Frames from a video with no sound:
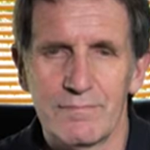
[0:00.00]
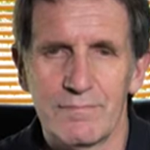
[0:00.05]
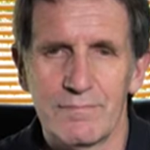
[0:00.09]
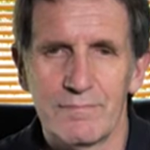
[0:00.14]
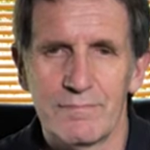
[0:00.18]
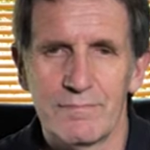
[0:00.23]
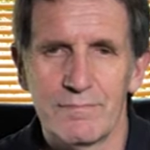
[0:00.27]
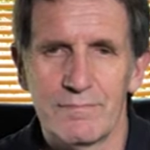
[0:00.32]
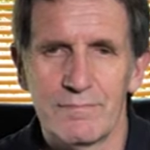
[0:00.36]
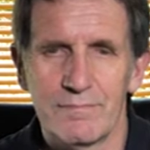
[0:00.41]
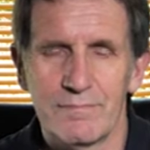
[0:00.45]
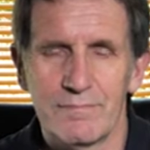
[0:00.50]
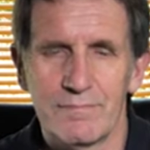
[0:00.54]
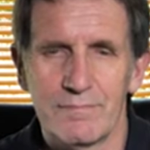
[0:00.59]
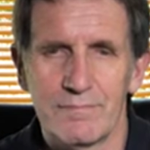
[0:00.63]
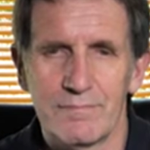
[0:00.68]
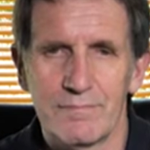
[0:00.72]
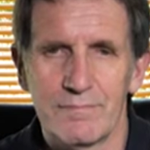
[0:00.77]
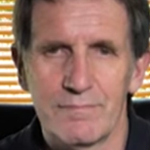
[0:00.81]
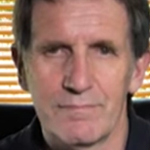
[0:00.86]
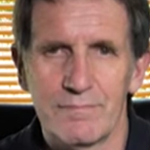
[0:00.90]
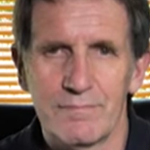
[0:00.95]

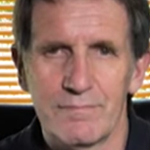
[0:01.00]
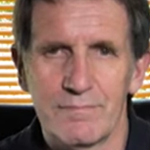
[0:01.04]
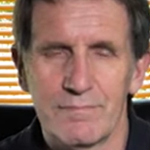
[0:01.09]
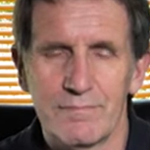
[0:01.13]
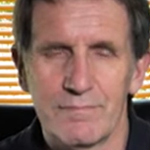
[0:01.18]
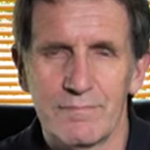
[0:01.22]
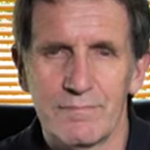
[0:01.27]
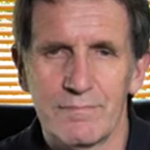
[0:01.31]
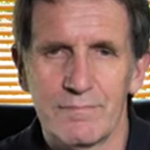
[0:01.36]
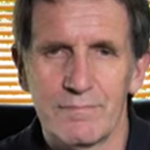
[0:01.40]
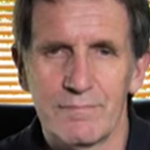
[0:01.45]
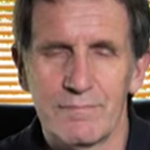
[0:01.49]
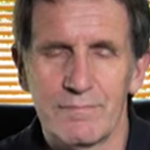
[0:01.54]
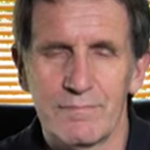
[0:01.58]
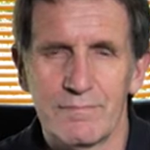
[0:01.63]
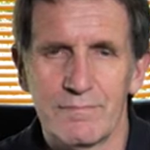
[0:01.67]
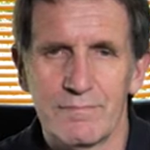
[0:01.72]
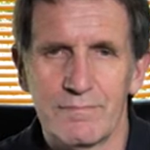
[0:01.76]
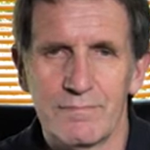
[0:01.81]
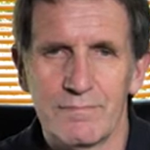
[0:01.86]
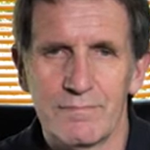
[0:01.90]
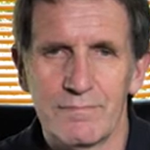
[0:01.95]

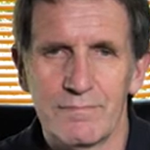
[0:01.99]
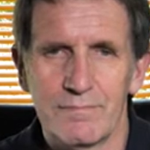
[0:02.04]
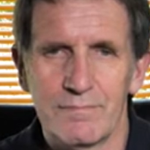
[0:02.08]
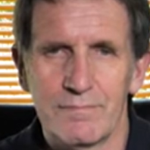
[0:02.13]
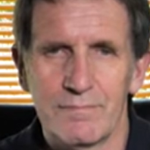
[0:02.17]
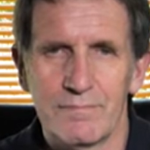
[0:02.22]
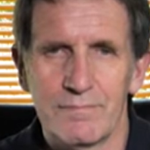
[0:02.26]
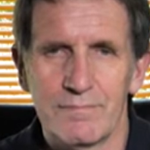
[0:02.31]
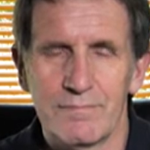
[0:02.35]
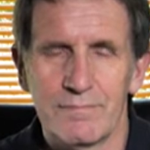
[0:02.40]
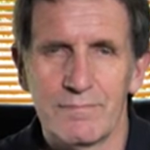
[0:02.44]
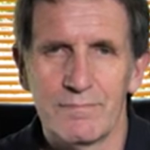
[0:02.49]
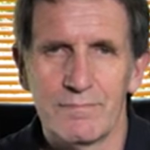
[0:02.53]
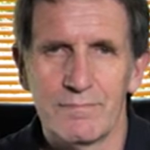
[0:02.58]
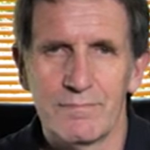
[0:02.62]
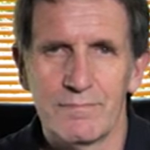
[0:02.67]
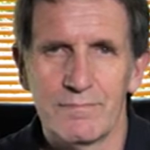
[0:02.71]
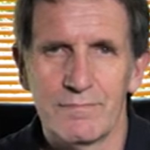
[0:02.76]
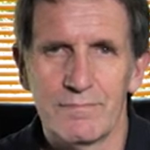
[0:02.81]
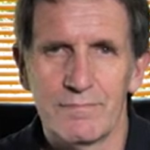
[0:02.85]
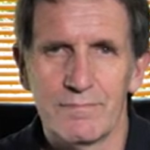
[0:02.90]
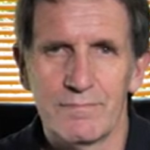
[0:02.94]

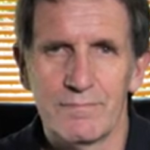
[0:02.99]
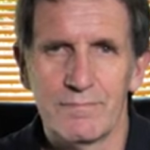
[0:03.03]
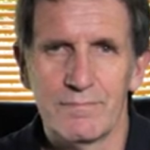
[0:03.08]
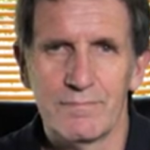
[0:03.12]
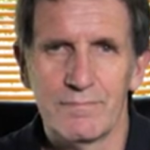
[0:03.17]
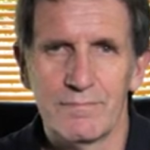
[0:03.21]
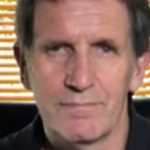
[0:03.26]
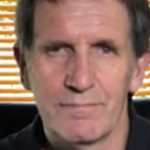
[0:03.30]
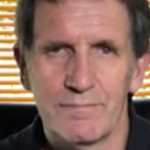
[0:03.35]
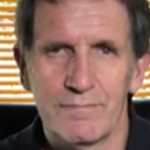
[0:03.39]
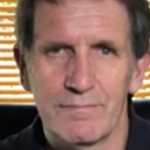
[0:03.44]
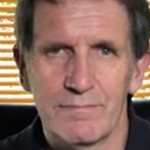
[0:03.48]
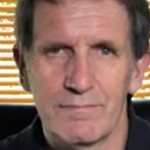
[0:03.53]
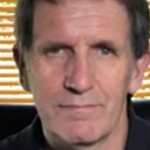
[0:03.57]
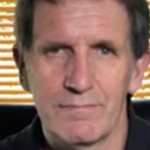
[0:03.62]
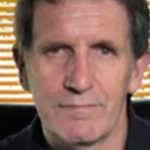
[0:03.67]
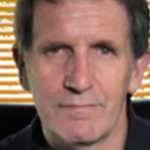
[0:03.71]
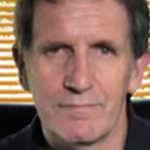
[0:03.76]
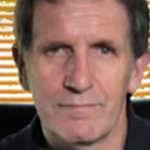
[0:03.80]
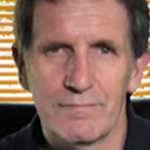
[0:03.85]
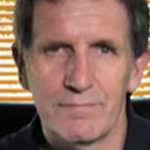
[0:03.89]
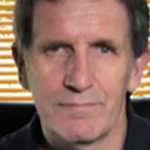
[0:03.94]

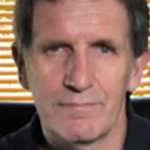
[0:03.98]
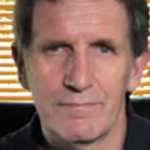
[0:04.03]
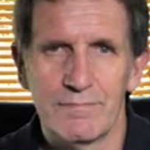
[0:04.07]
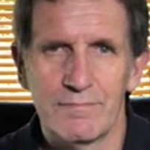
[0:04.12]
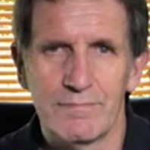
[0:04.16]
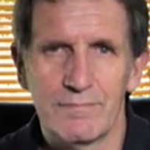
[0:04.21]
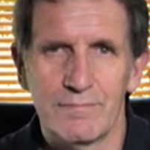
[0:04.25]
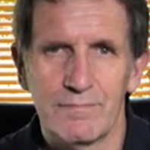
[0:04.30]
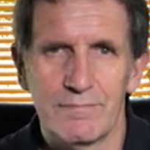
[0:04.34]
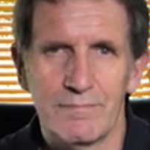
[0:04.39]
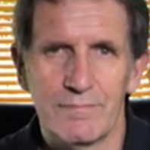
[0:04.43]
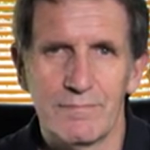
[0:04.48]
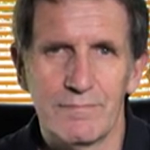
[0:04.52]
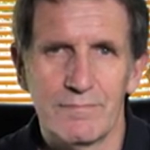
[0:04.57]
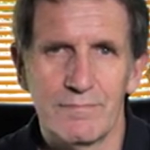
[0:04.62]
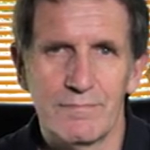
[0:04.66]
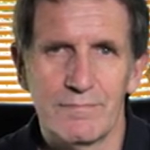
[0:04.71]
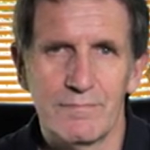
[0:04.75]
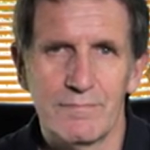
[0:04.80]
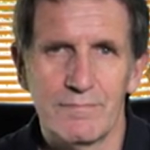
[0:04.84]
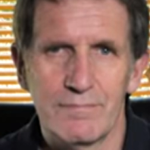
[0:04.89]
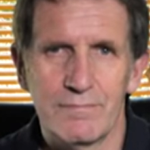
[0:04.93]

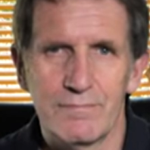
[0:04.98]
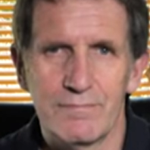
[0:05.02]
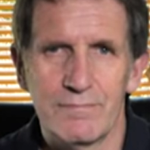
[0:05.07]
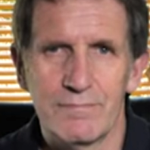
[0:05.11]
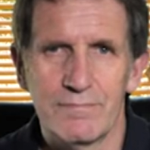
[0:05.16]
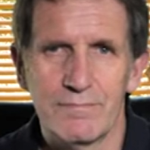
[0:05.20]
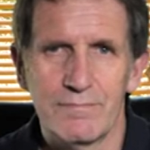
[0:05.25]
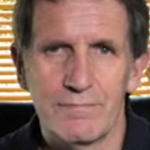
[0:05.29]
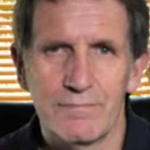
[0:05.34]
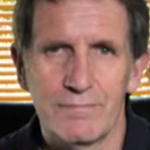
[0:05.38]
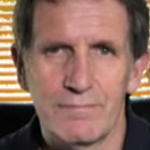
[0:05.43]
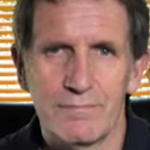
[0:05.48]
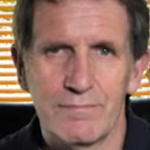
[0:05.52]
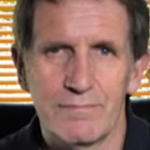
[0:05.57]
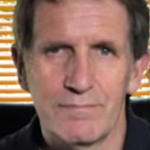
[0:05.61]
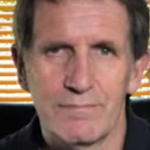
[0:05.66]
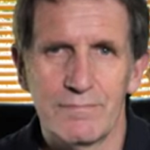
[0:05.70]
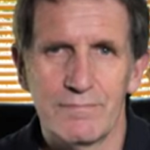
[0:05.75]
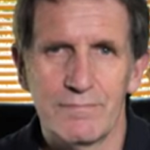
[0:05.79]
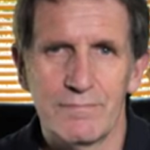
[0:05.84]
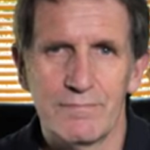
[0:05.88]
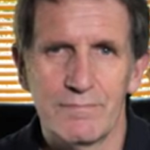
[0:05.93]

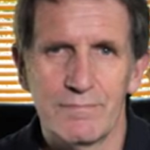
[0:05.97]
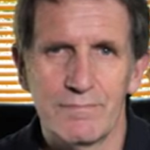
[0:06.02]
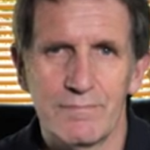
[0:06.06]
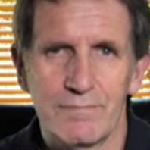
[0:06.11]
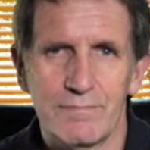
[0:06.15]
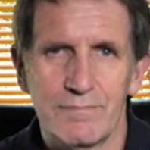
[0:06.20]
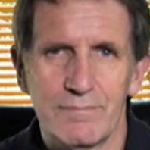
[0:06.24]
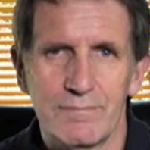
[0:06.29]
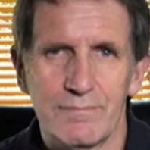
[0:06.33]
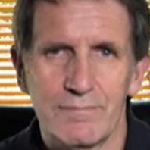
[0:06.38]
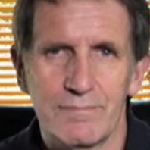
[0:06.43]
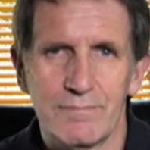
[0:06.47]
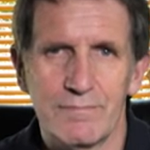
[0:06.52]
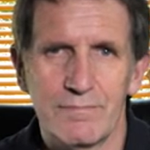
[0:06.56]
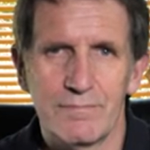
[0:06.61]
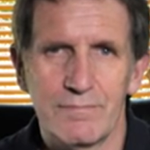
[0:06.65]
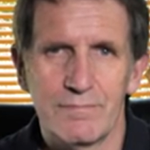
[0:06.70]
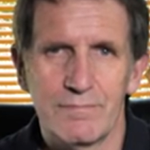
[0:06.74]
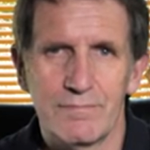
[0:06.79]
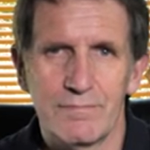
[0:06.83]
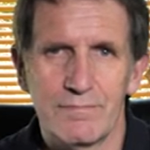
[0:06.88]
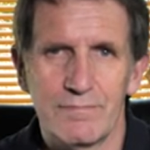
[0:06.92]

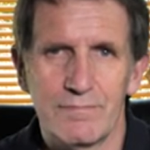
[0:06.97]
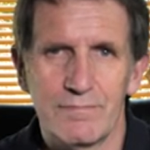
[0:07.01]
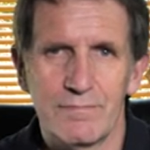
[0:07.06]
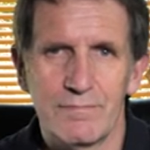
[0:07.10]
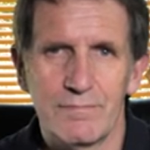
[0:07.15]
(not speaking)